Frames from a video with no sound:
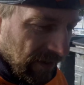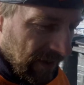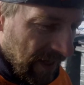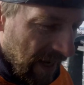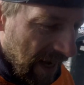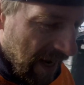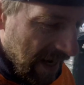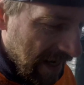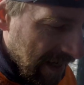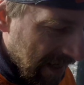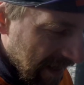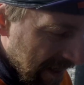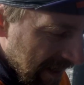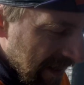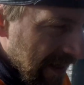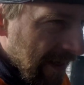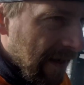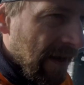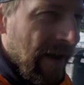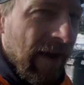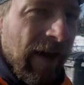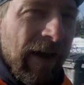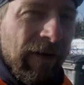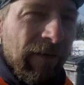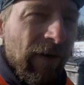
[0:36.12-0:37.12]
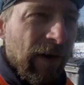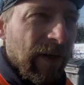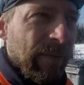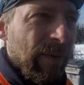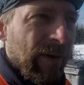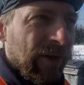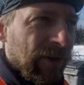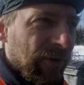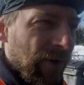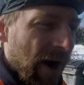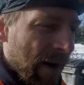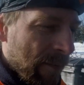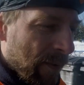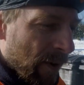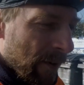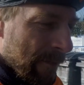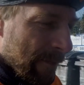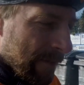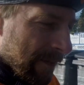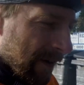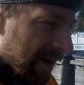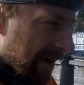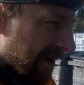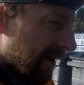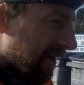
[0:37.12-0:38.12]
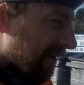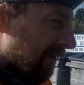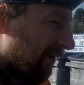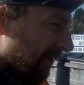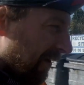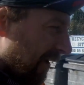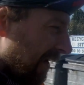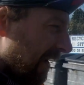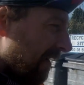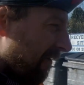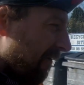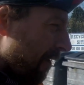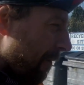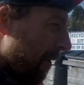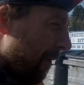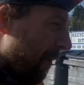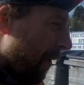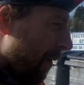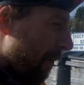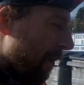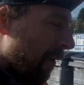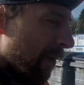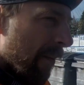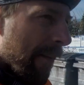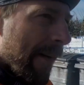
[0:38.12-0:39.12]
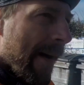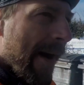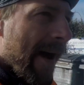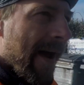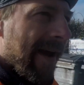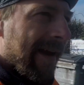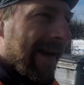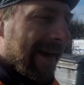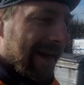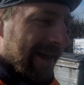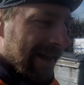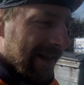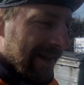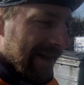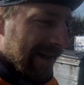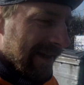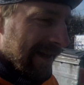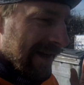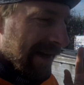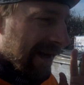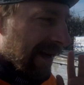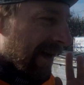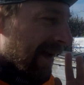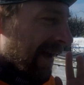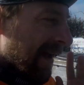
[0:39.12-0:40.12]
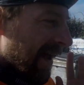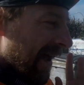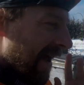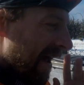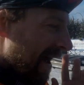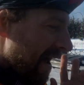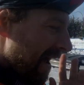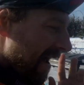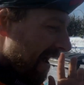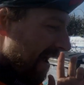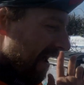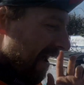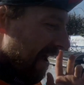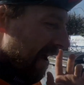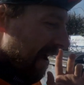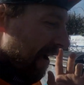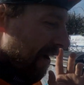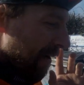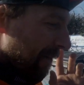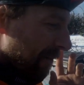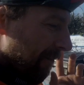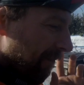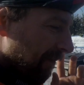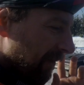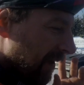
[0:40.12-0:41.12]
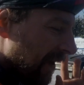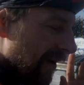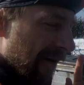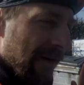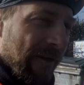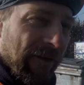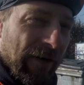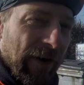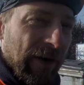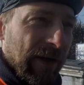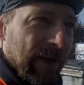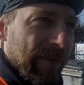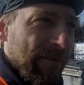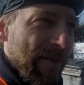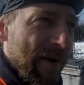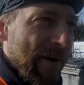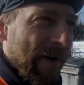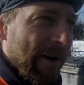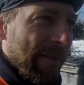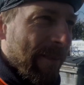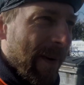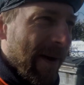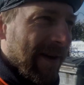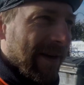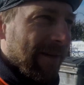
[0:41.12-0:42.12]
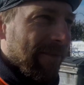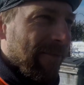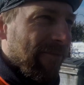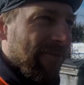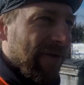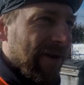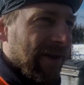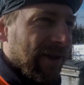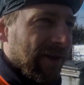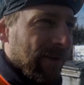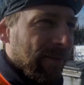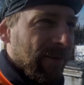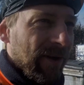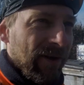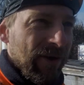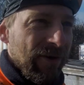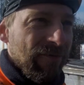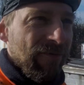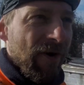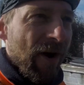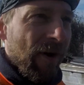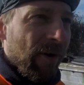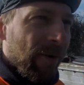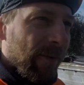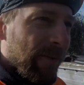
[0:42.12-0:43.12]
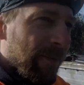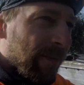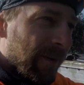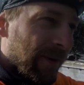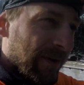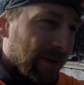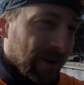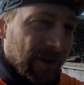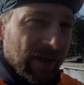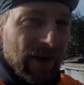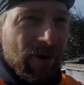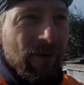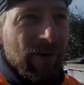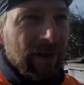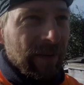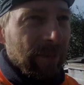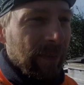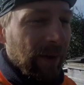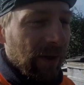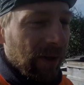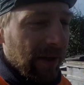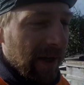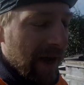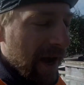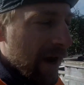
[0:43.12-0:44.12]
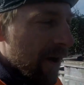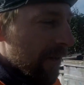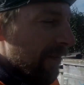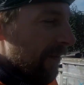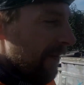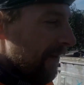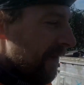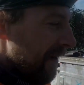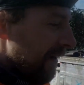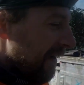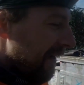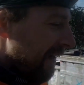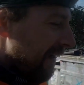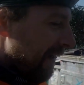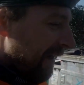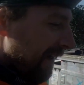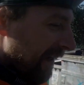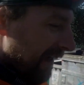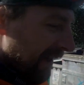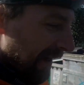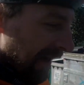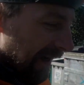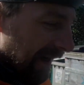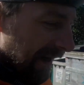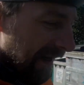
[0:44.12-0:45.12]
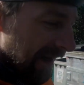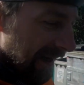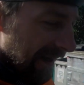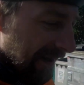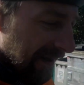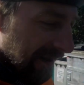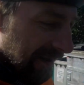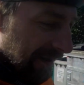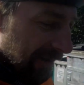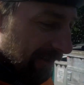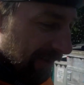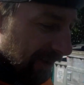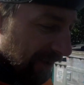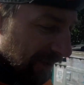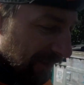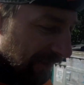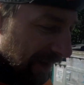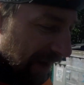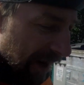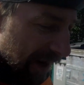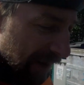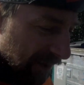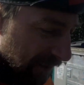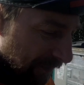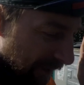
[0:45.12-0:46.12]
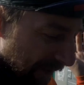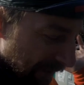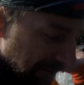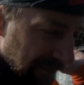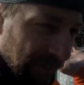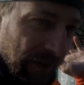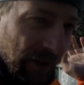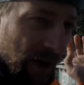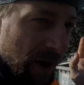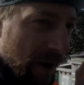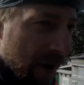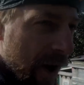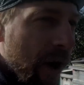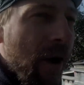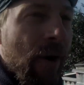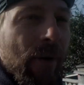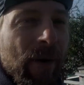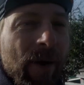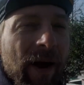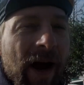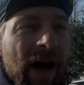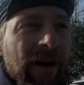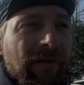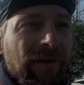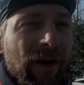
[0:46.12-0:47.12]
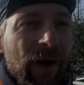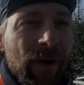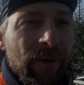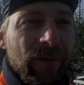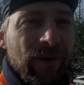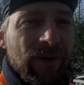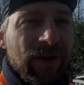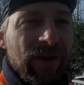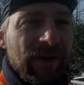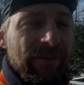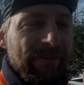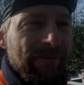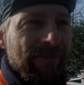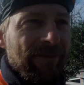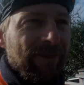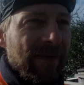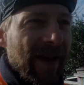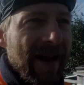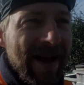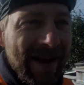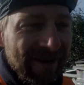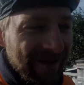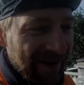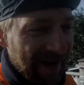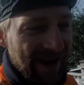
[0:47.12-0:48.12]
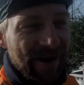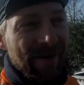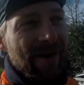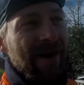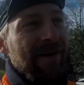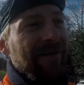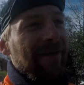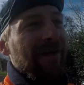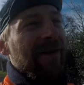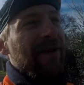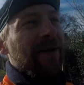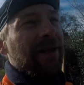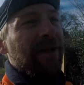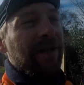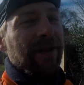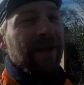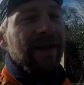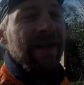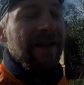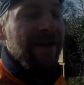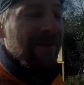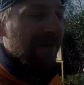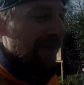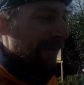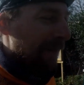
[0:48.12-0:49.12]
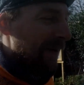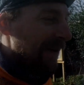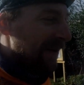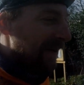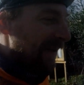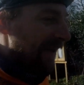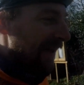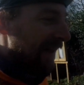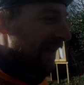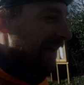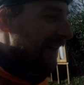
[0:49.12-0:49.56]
today: forgot to bring track pump. Luckily I've got my pump on bike. I forgot to bring some loo roll because nowhere's bloody open, and there was something else I forgot. Oh, headphones. No headphones for music,